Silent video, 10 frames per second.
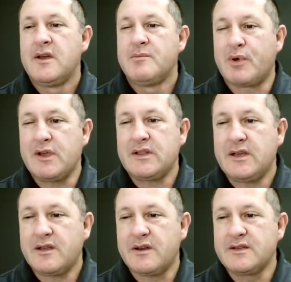Brett
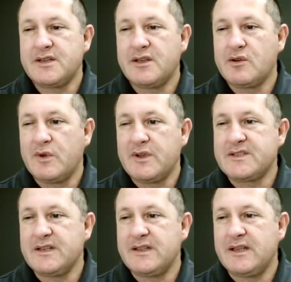Herron, said on
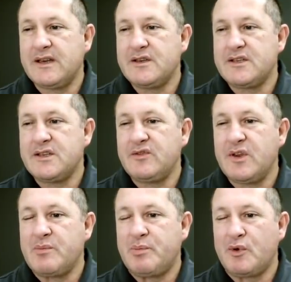Wednesday that he received
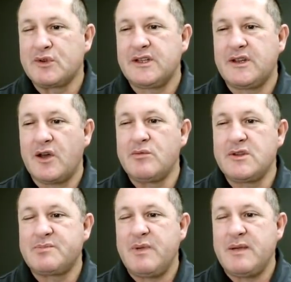reports that homeless
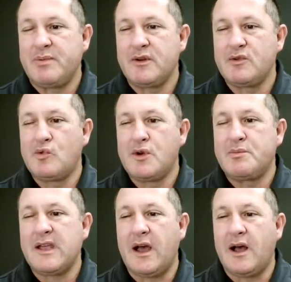people were
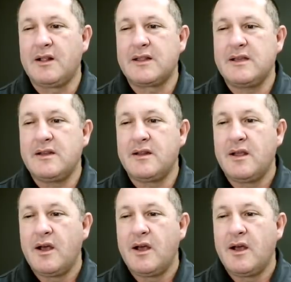being held in